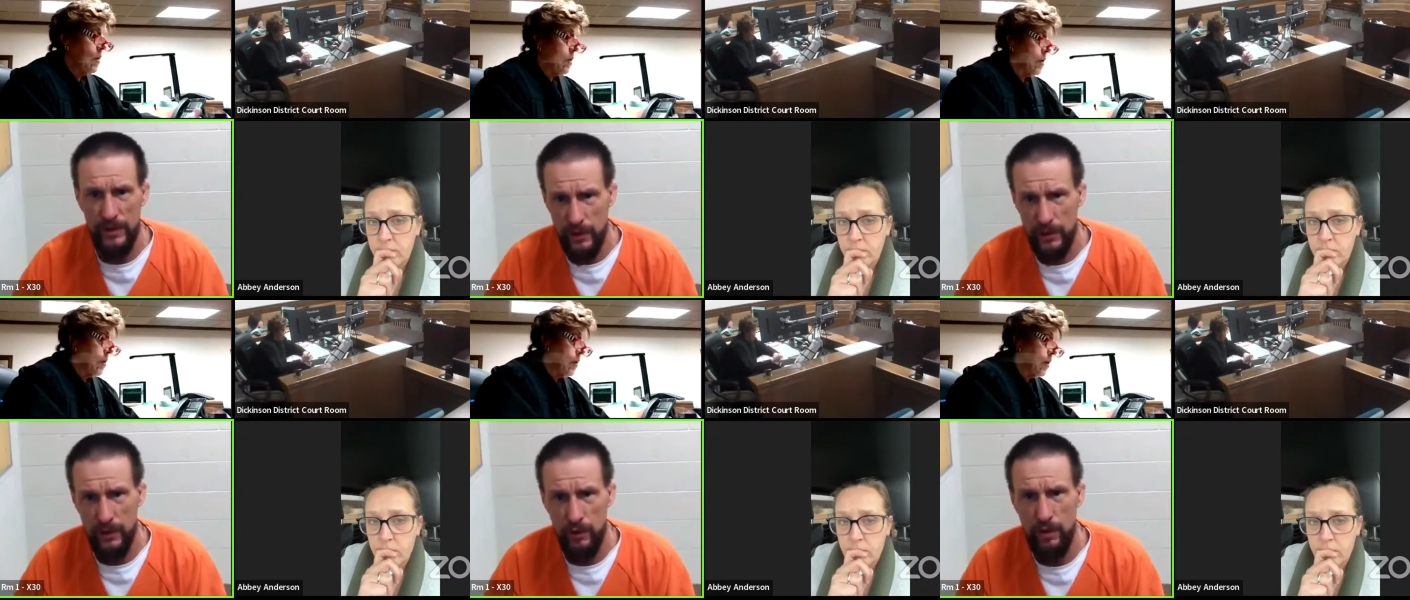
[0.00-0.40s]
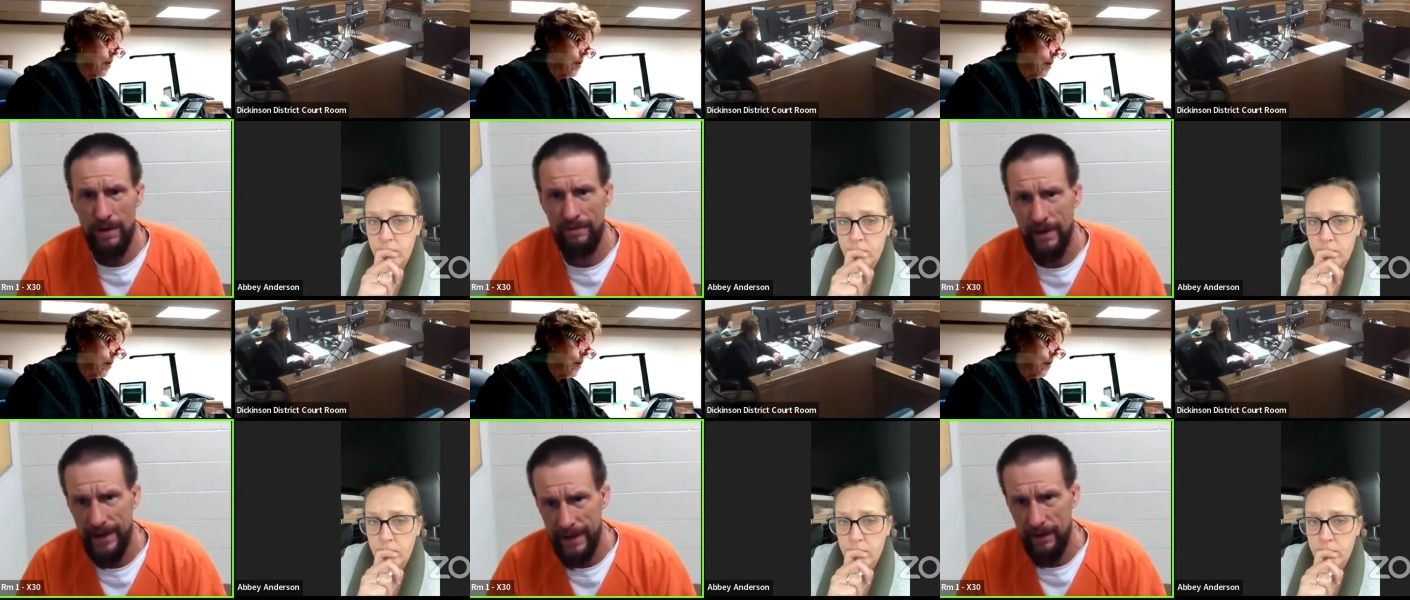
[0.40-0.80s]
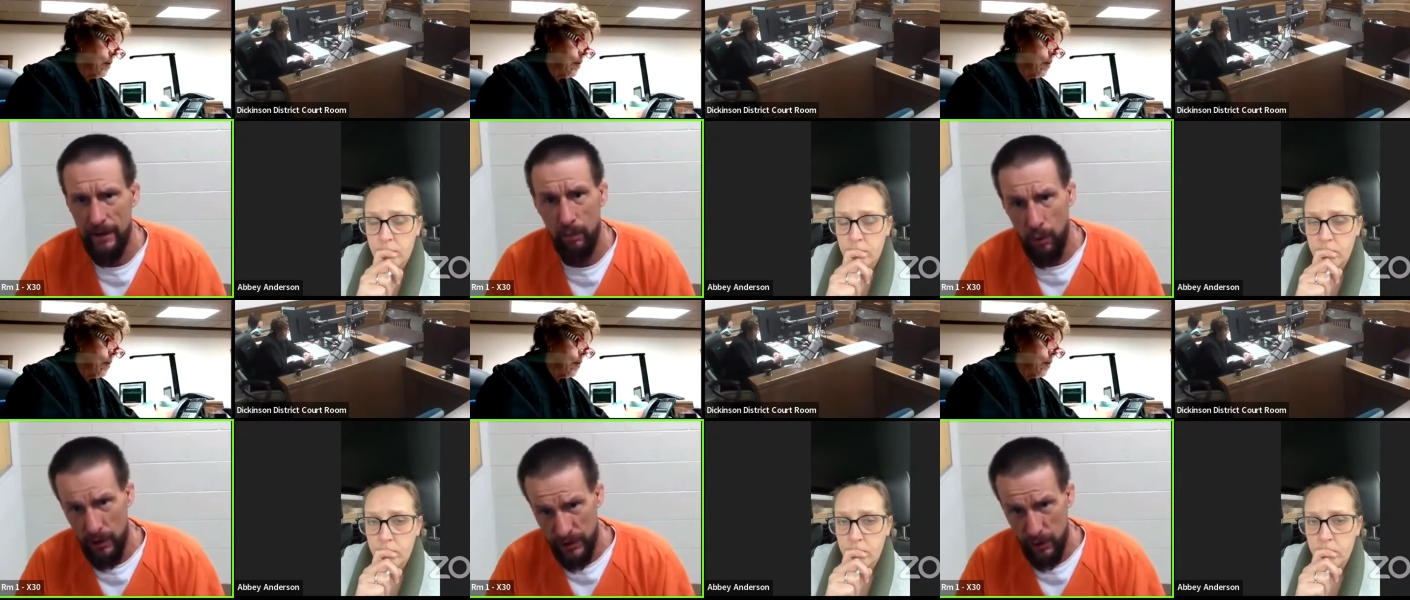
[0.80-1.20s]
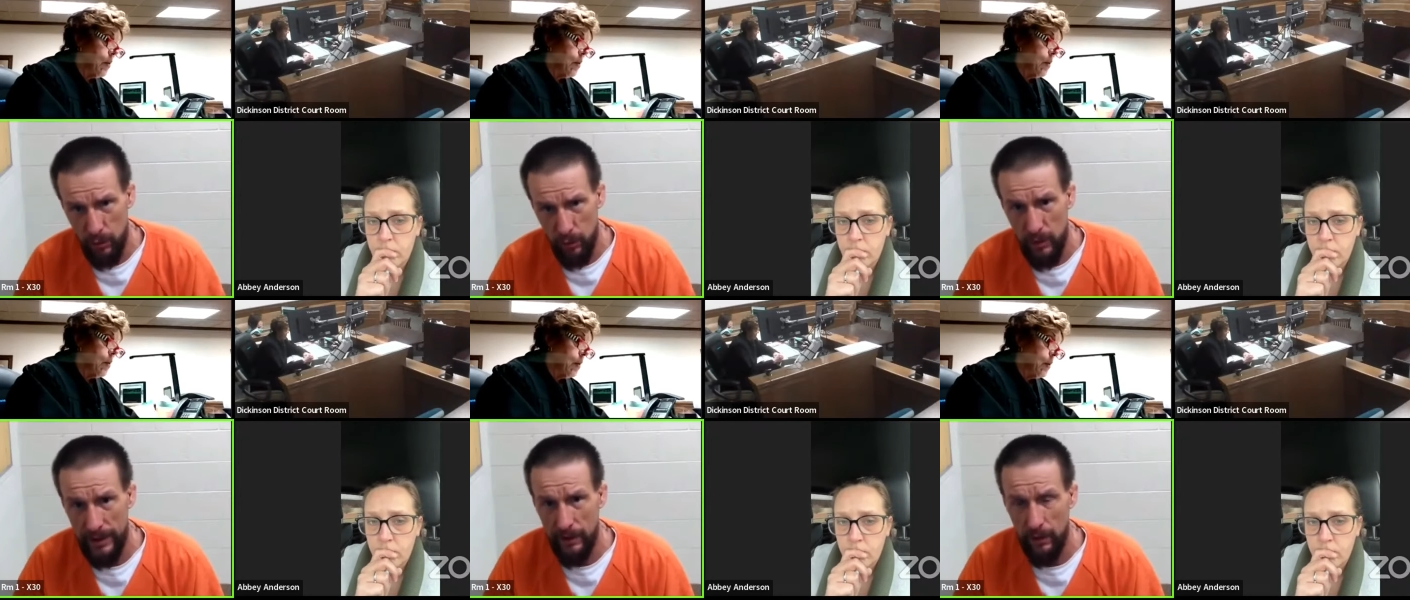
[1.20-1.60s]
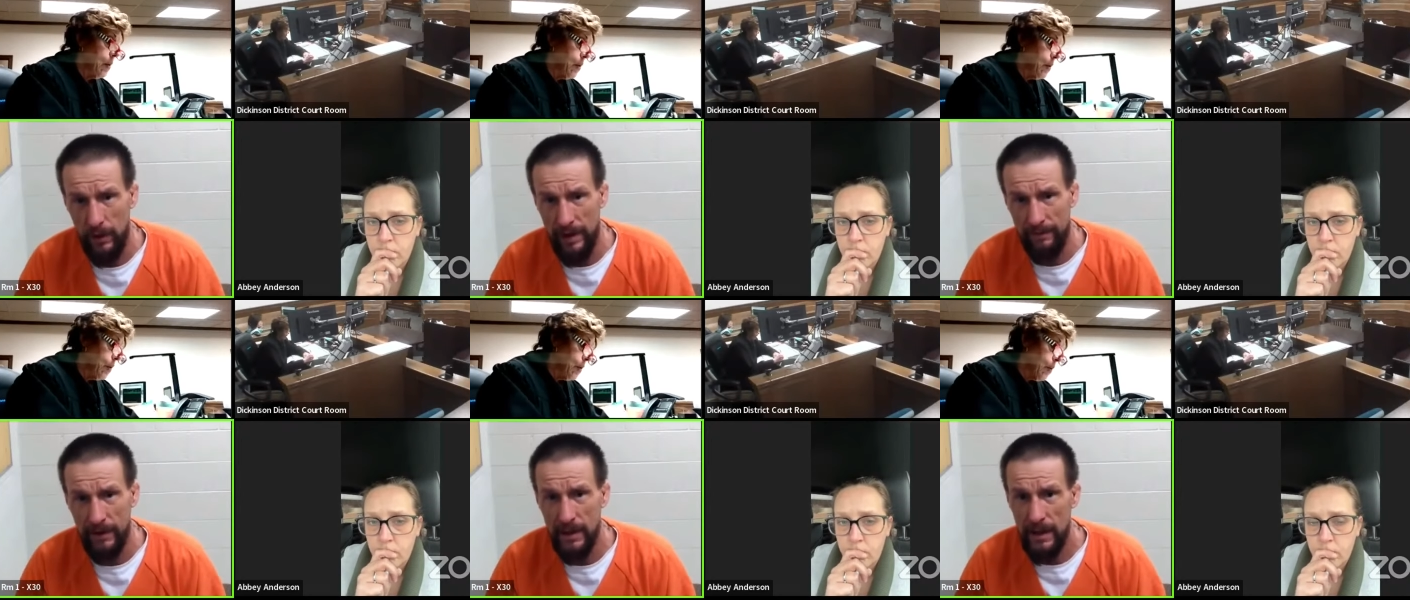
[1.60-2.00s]
Speaker 1: return to every day or once a
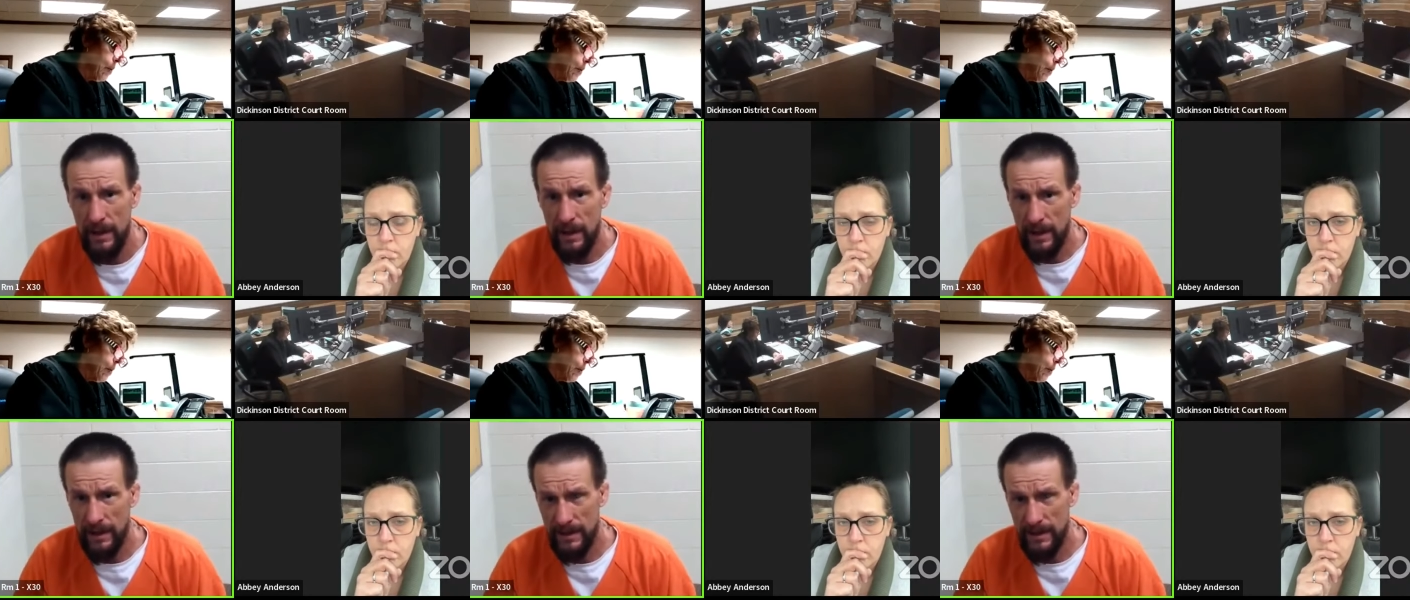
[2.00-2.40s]
week or whatever.